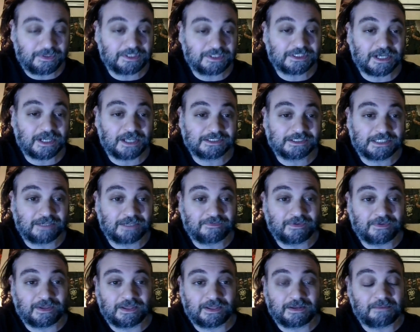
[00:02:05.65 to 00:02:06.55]
These guys
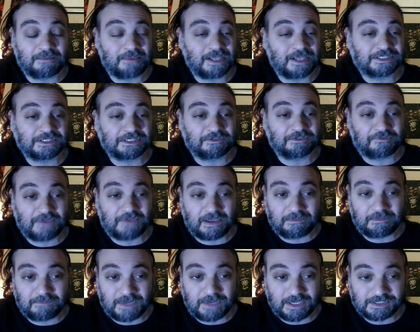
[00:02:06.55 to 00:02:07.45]
have a, an amazing
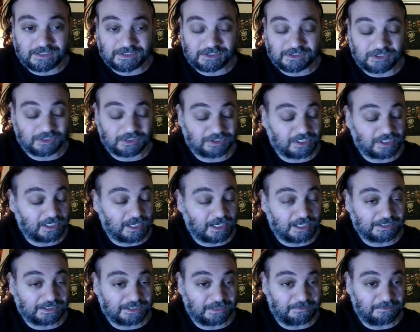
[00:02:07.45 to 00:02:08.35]
fan base, just like
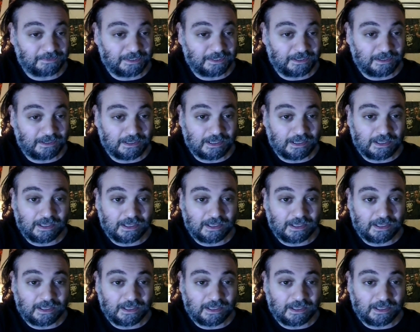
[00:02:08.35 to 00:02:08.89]
ICP,